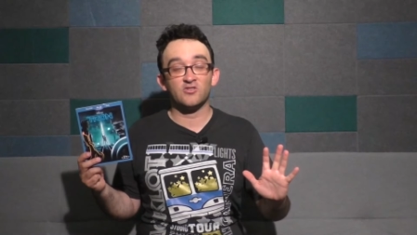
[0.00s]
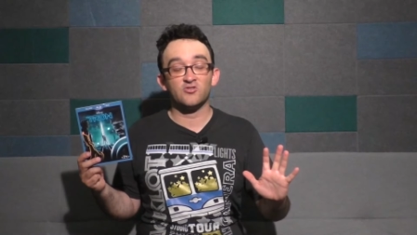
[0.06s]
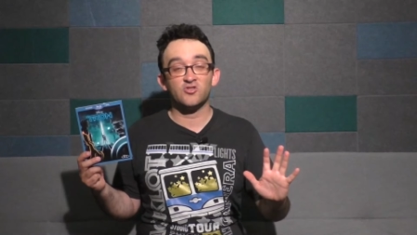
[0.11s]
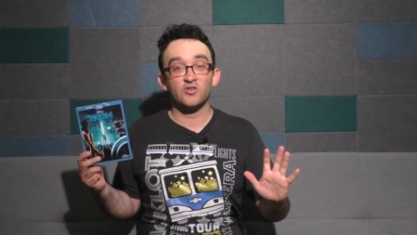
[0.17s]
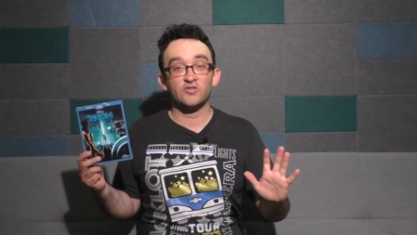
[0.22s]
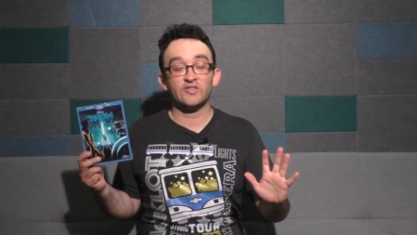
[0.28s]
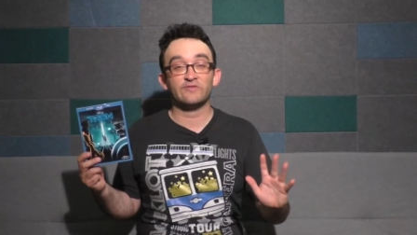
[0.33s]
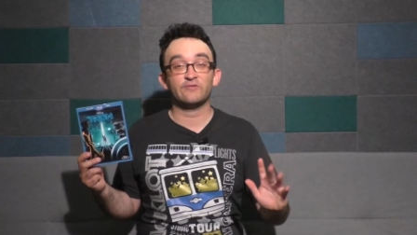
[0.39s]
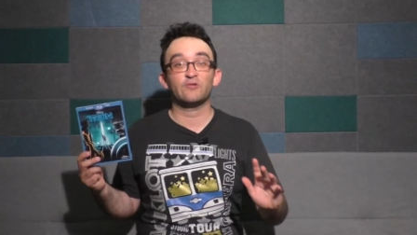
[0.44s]

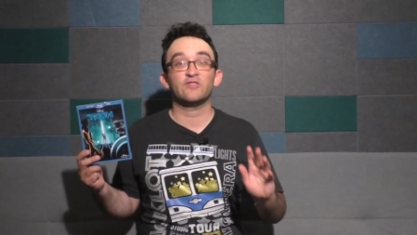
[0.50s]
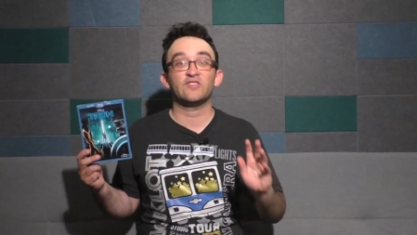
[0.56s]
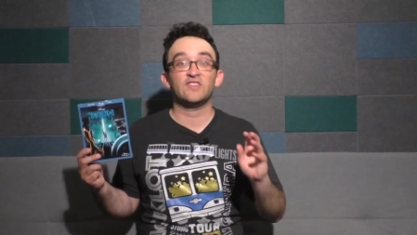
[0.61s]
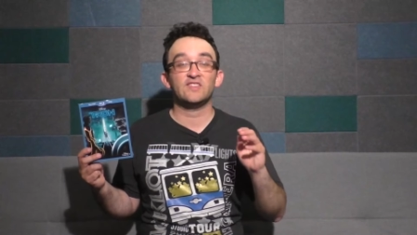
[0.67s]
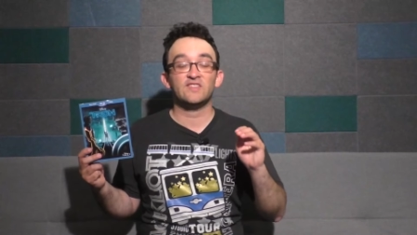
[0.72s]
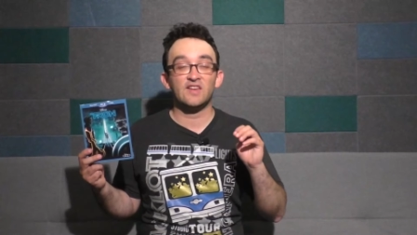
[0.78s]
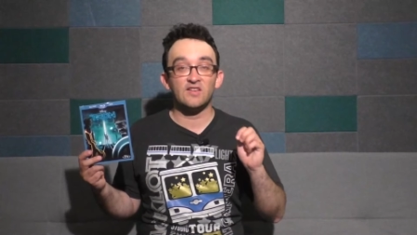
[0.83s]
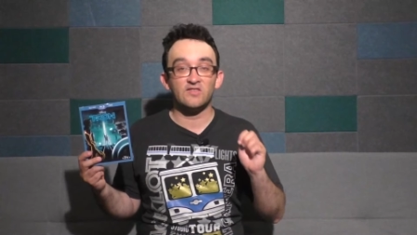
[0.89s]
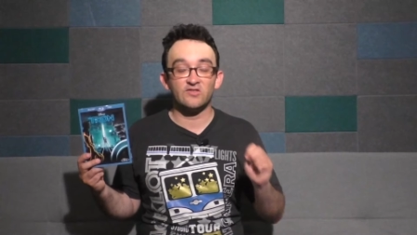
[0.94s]
Joseph
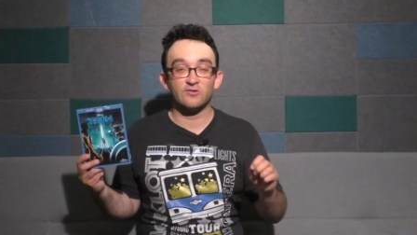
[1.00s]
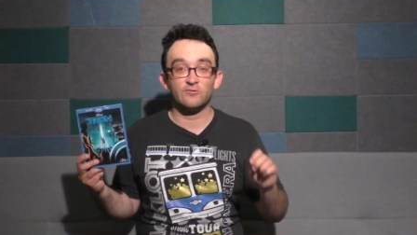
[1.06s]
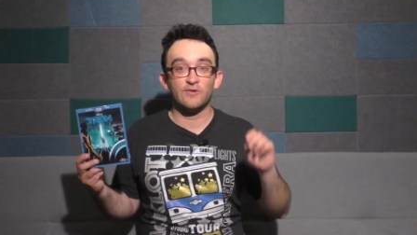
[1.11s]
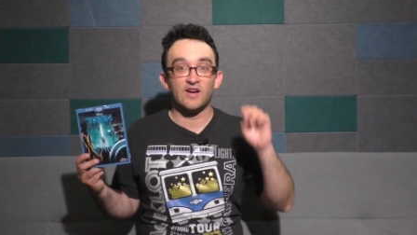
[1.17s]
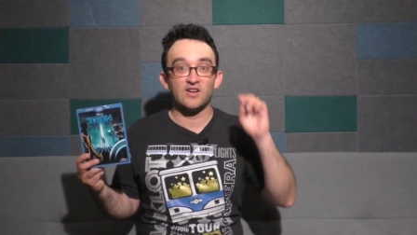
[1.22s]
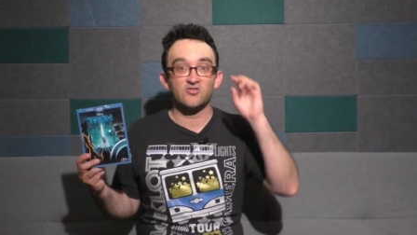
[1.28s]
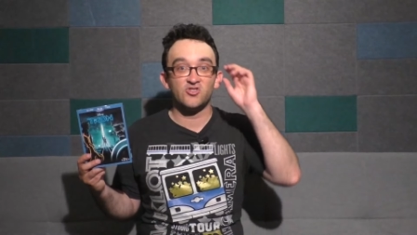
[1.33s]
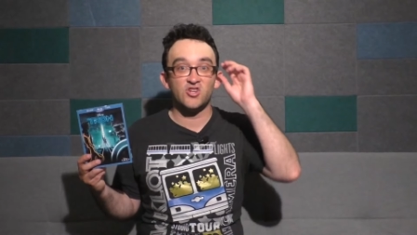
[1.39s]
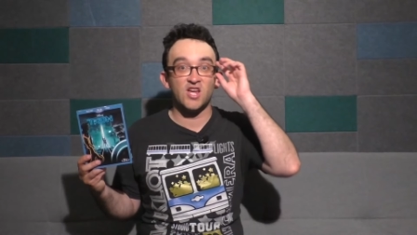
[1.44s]
Krasinski's
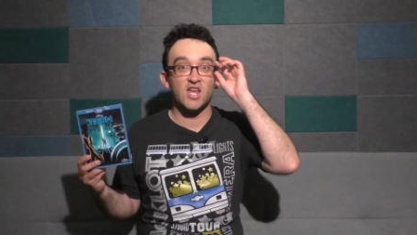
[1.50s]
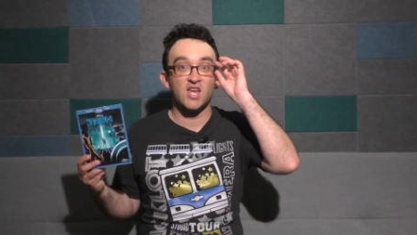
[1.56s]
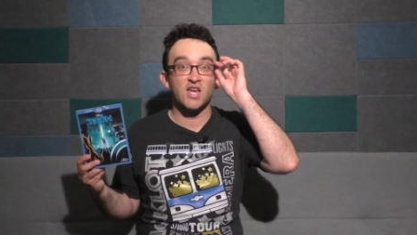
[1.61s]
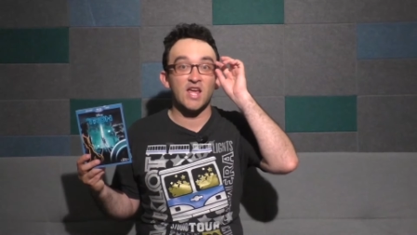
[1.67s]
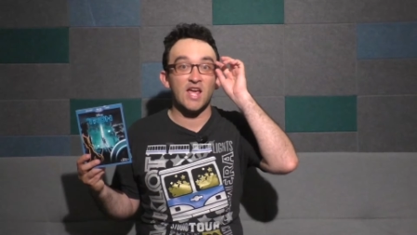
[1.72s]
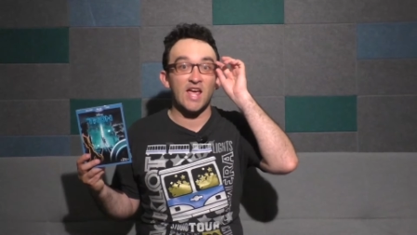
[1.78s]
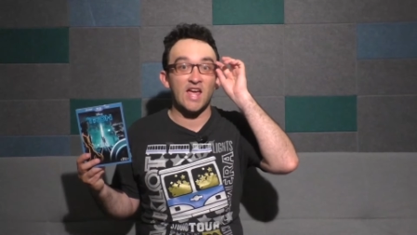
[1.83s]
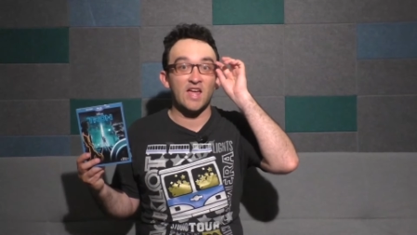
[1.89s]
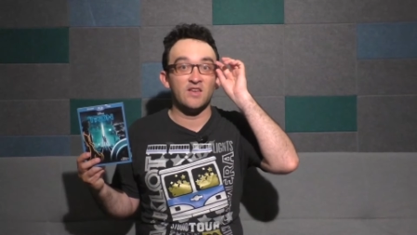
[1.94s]
direction,
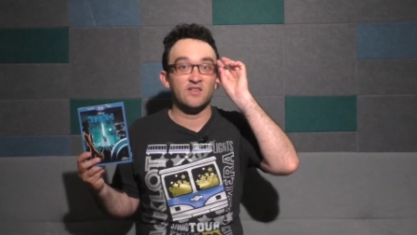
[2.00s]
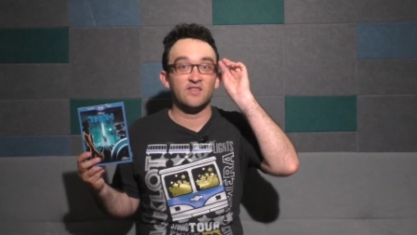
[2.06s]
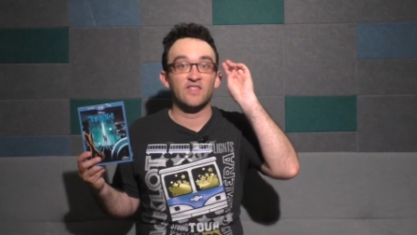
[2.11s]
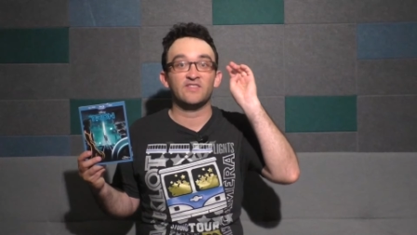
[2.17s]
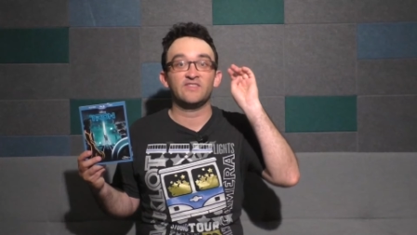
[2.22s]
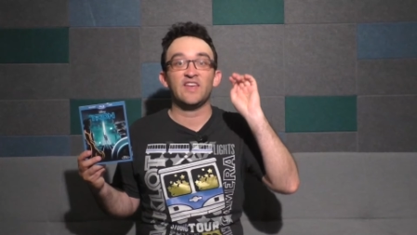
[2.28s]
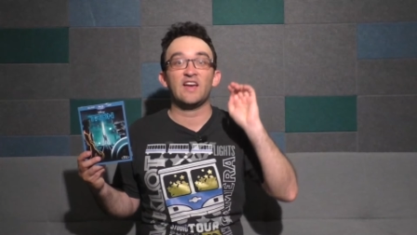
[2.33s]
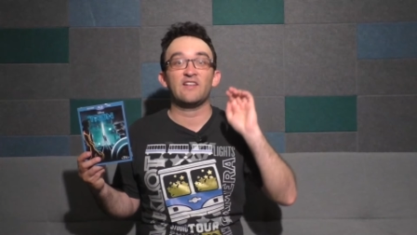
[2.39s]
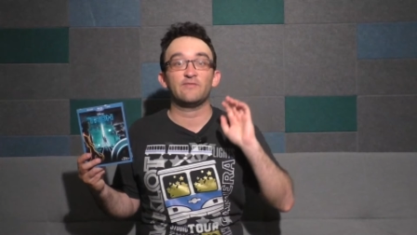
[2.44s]
and
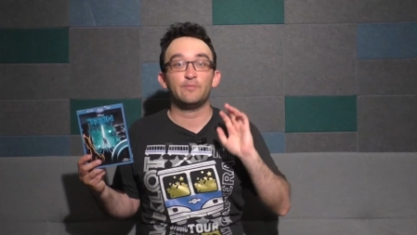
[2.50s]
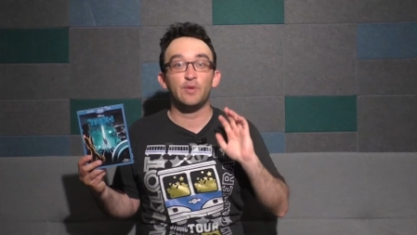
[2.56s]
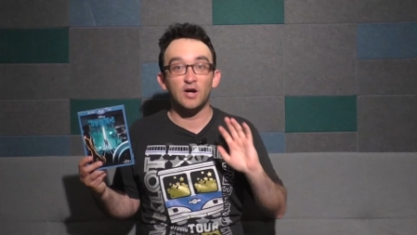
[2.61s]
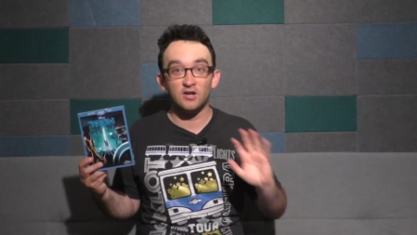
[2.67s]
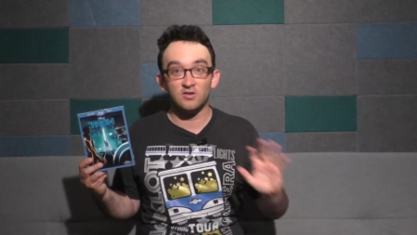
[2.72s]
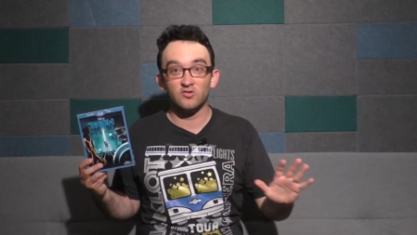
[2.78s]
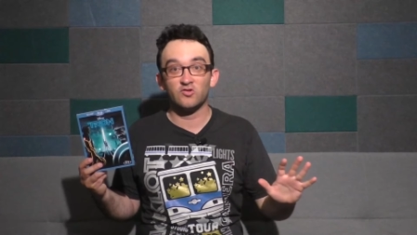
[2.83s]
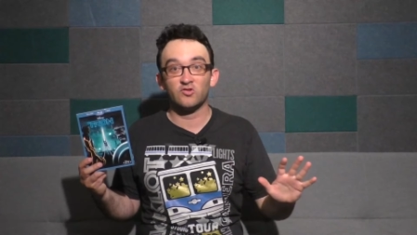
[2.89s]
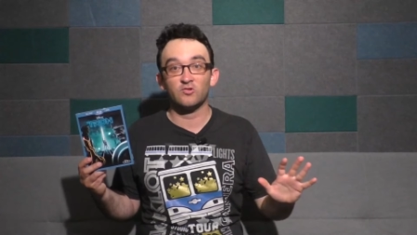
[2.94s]
the Daft
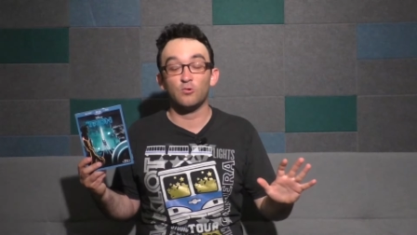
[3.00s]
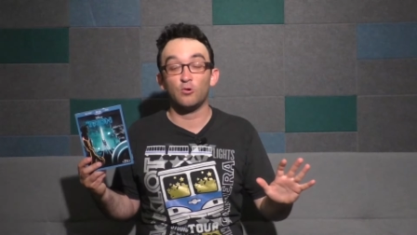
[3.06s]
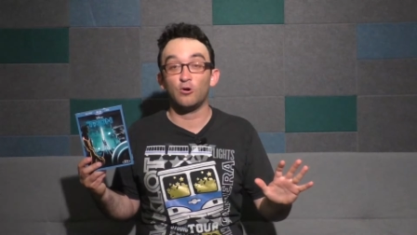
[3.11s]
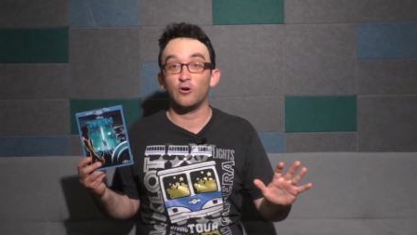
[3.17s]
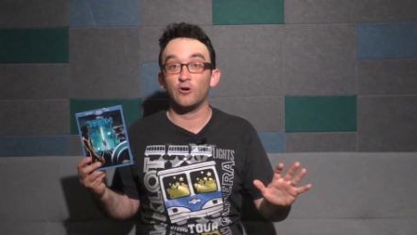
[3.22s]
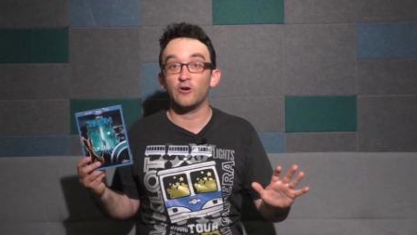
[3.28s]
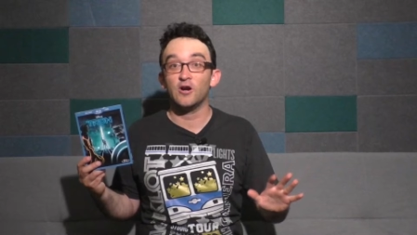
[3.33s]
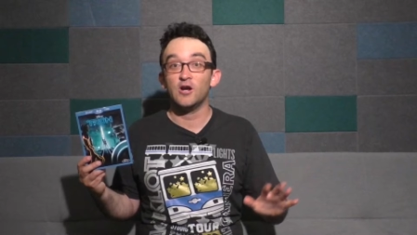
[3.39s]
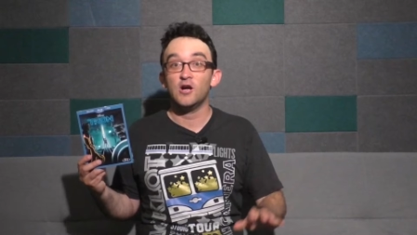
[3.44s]
Punk
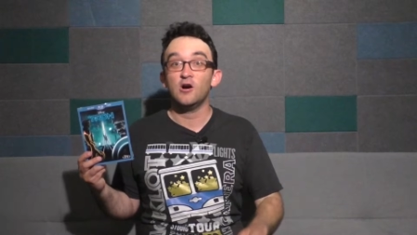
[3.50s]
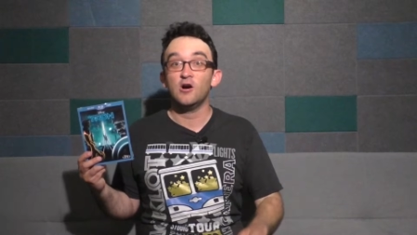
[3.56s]
score